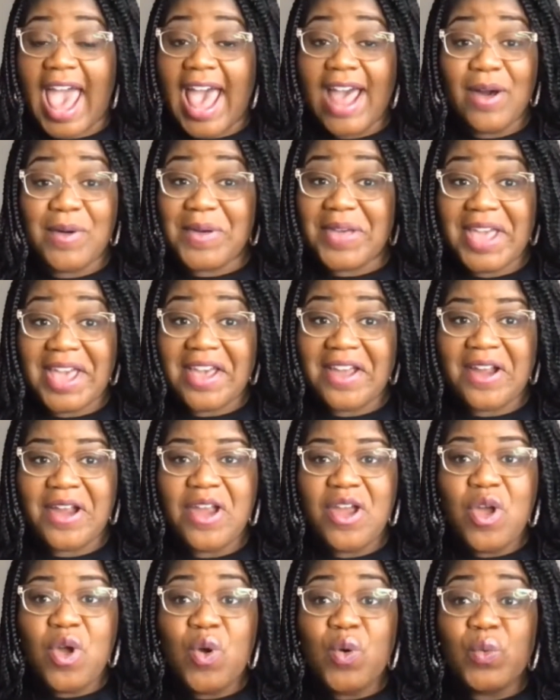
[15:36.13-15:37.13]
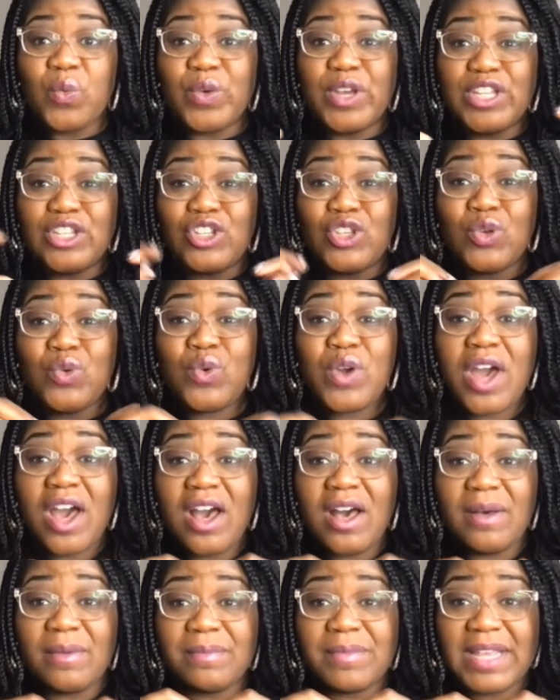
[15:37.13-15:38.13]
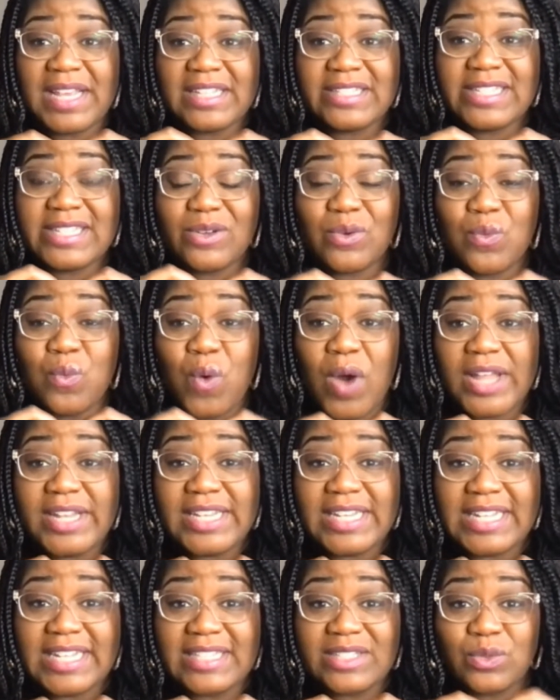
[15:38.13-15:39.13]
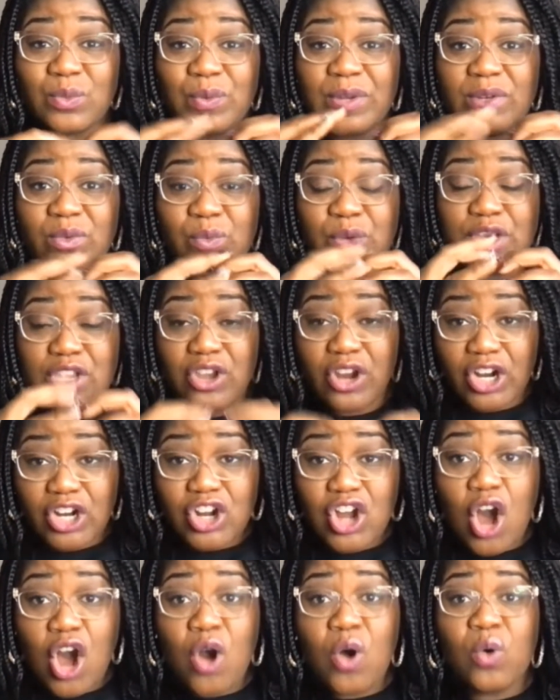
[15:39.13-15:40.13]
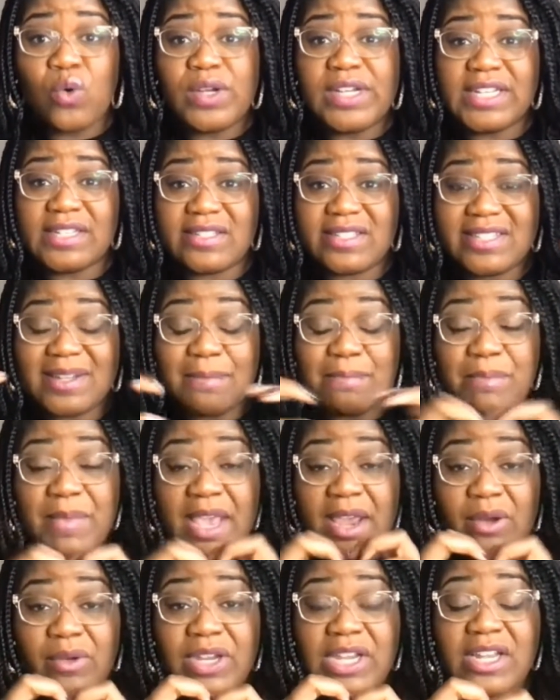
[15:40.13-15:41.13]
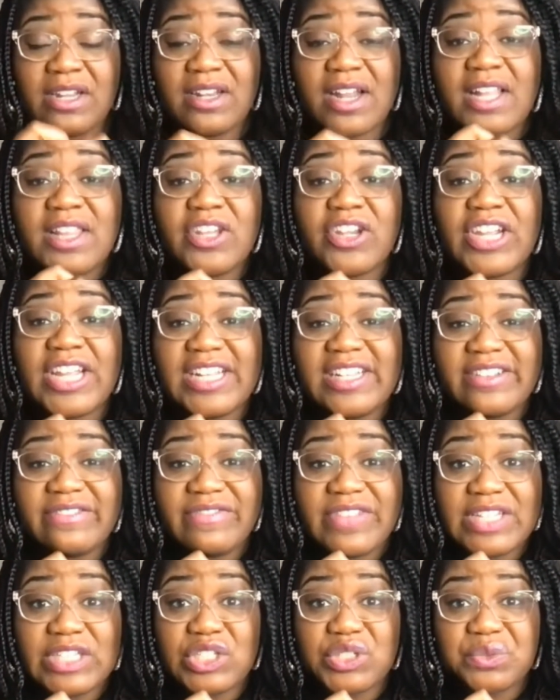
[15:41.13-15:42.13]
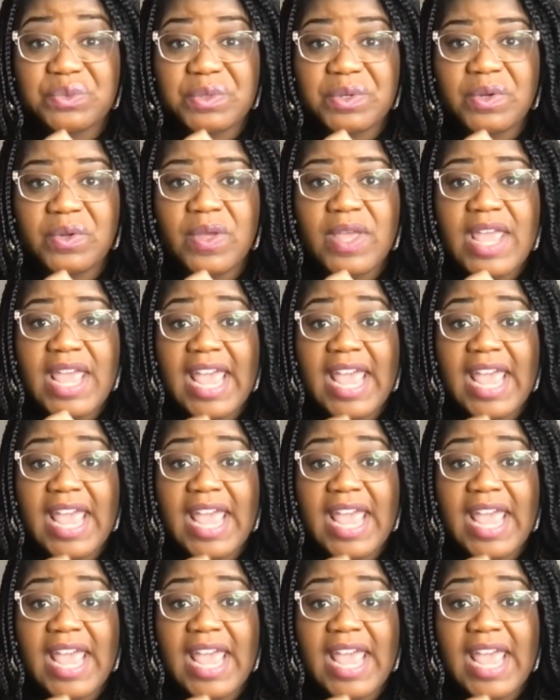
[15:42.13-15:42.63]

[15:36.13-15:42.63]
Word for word: I don't care. When you come into oneness, when, when your goal is to marry another individual